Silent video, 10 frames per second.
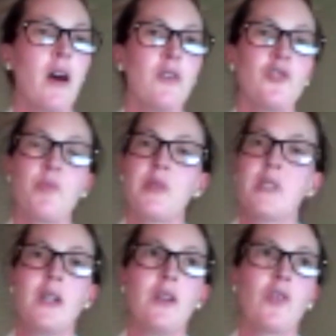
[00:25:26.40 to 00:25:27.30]

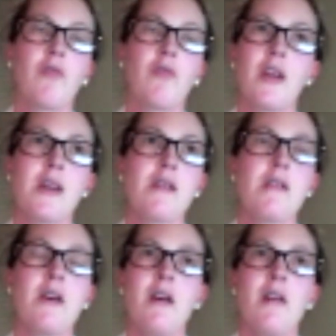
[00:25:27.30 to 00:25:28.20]
100%
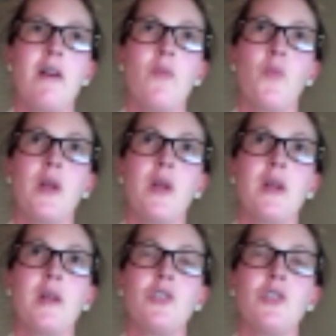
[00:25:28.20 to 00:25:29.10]
agree. We're
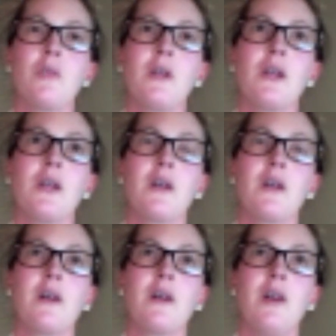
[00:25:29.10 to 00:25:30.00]
doing
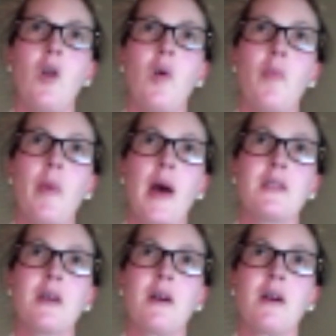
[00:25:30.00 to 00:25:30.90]
a lot
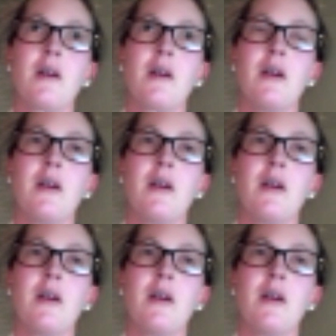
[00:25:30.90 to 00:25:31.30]
better